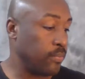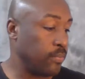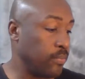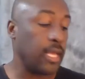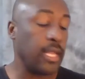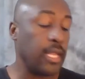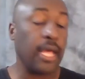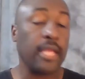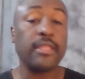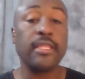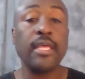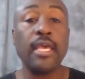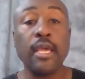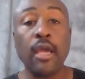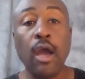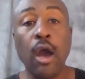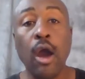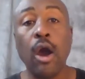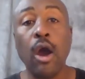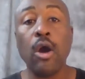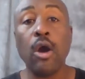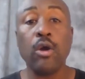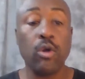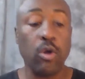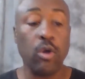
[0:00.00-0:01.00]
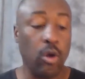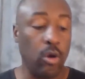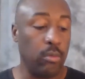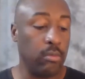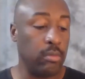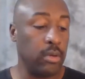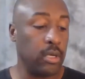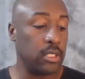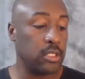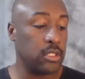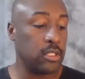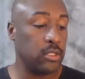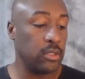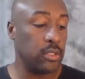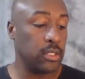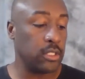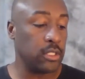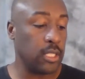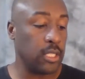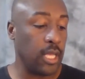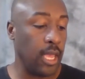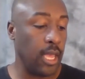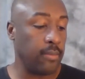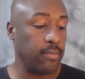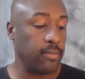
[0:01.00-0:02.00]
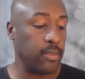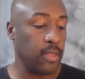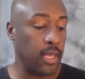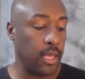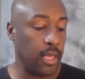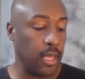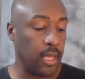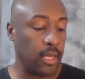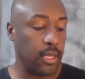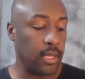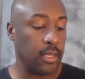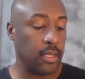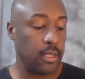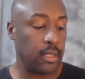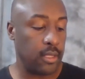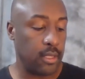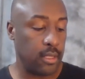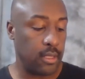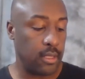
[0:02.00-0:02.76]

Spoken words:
And I think all Chromebooks do the same thing.